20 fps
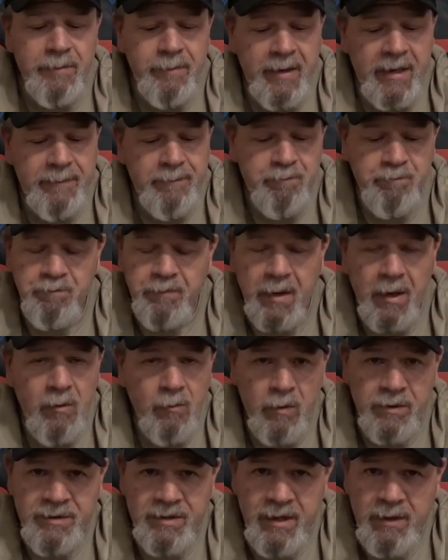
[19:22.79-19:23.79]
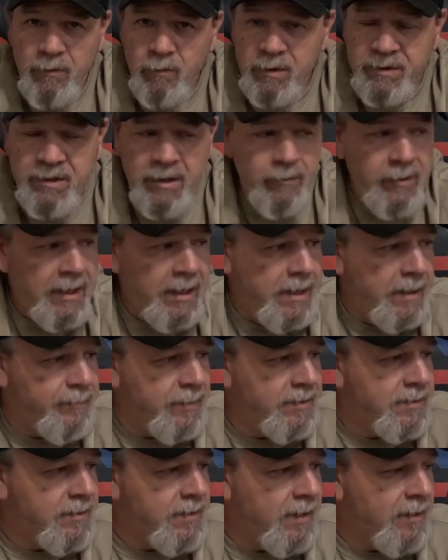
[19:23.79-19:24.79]
But we'll see. We'll see what
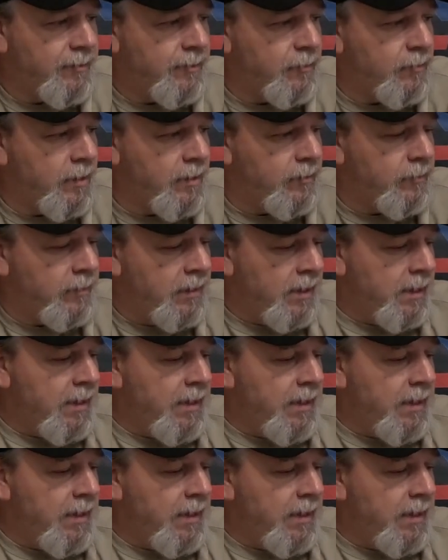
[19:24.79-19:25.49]
happens down the road.